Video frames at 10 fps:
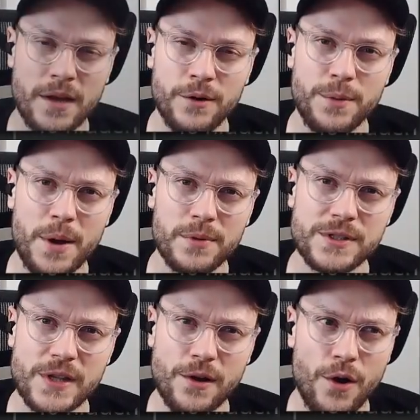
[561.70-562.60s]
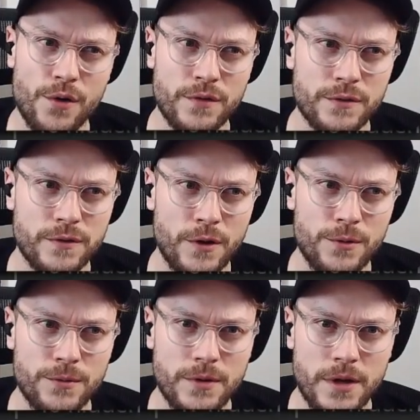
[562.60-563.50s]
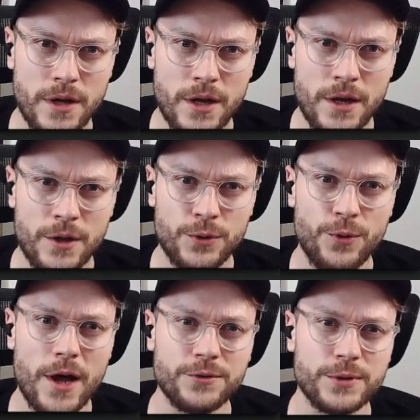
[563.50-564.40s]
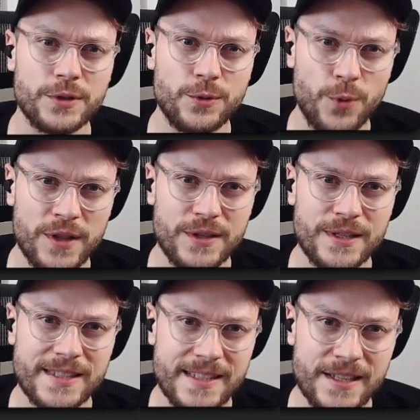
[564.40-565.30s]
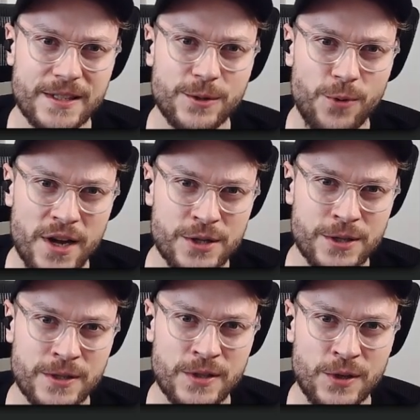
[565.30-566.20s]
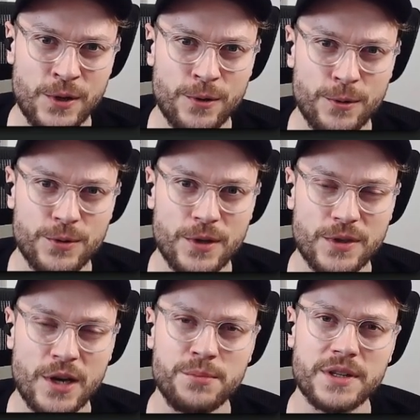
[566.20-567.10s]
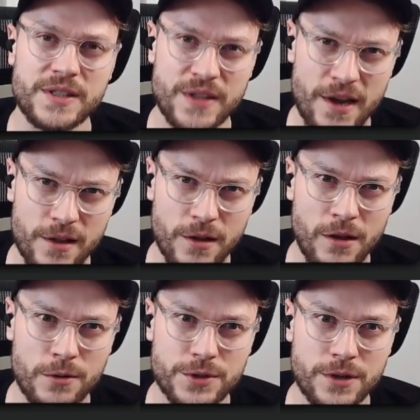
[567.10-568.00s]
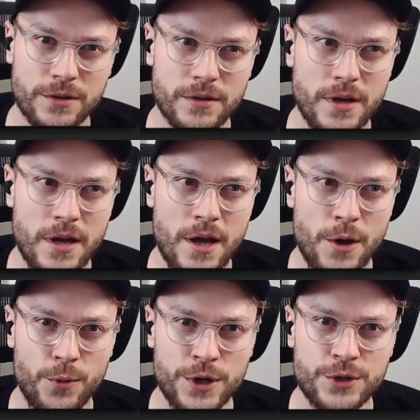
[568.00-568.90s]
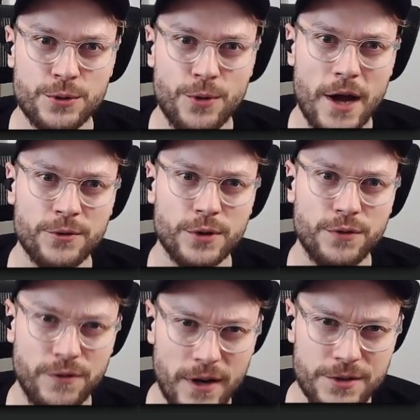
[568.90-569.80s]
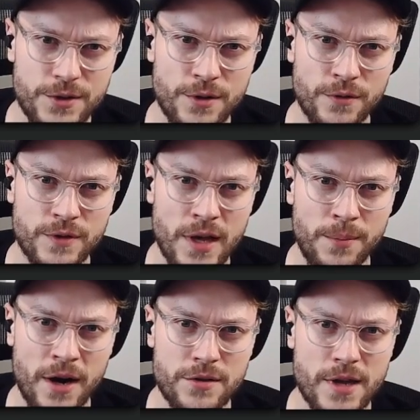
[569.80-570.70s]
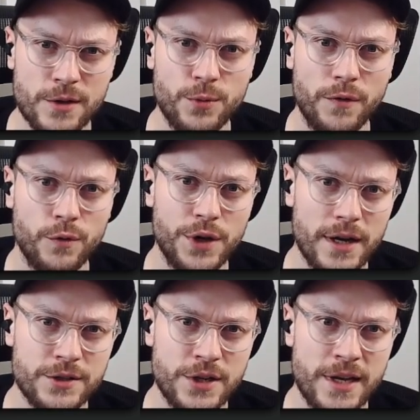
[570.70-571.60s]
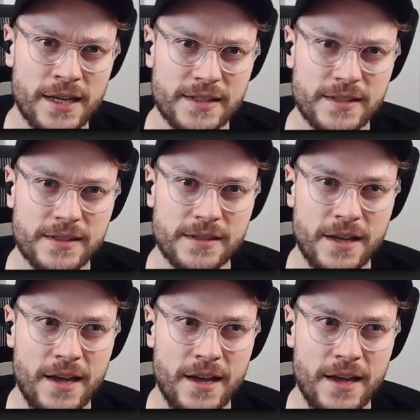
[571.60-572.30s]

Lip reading: Remember StackOverflow? 226 questions that include the term stale closure, which 213 of them are tagged with react.js.